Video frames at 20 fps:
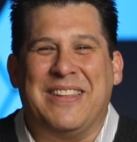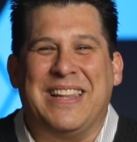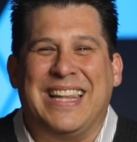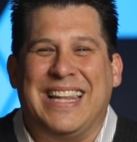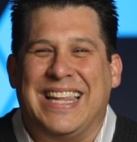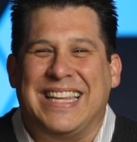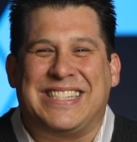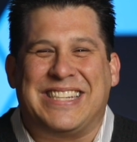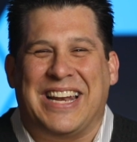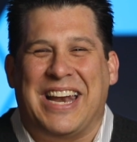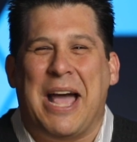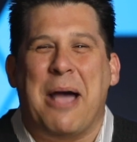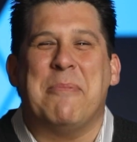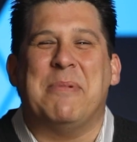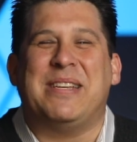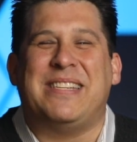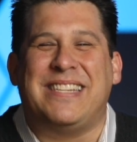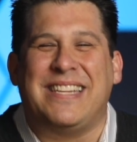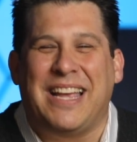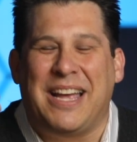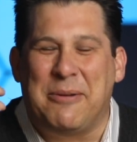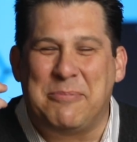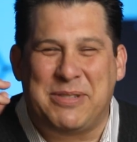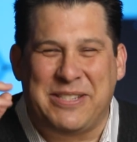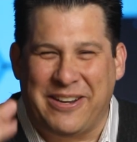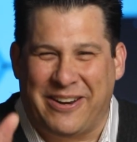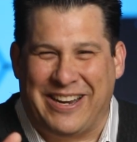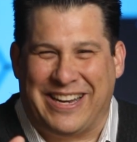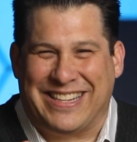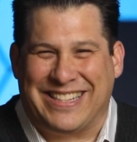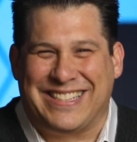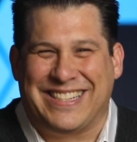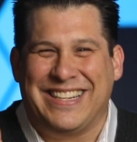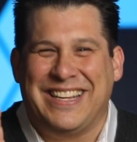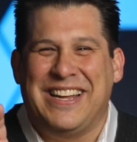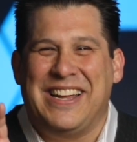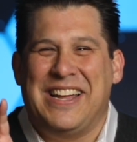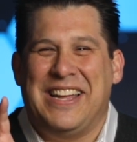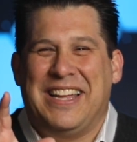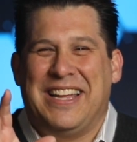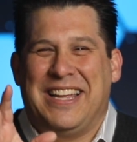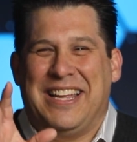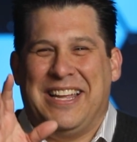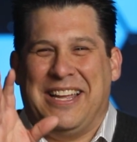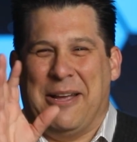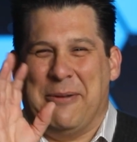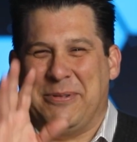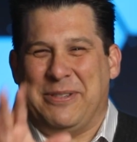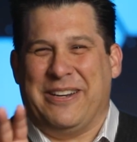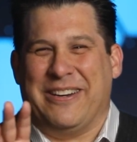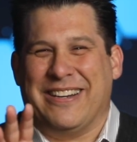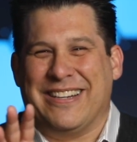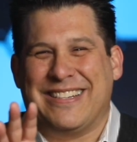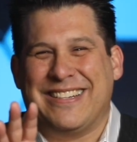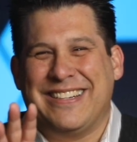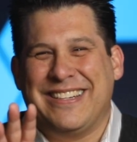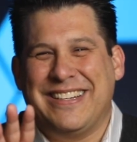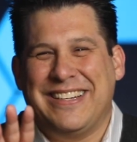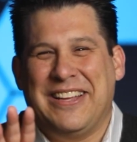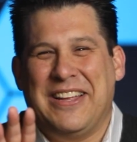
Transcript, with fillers: Listen, I'm, a, I'm serious. I'm serious.